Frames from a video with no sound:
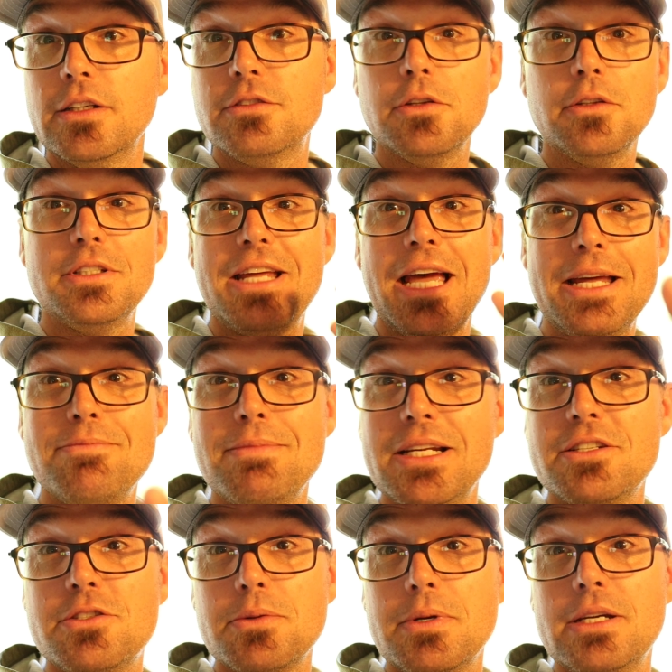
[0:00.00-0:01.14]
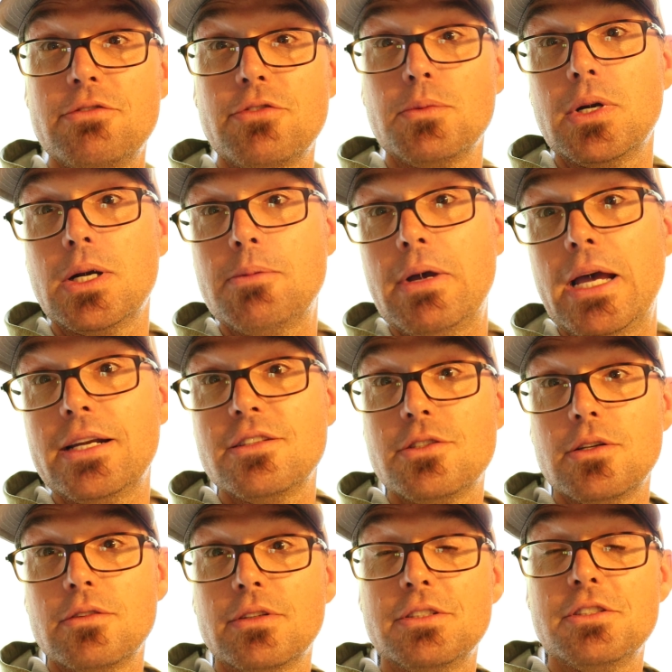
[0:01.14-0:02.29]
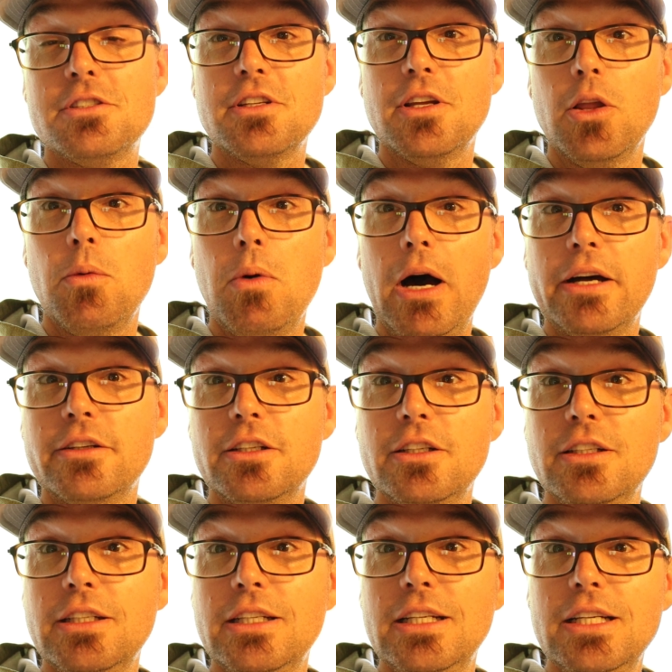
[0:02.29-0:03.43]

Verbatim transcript: It's only 10 minutes away from where I'm at. It's over in Stillwater.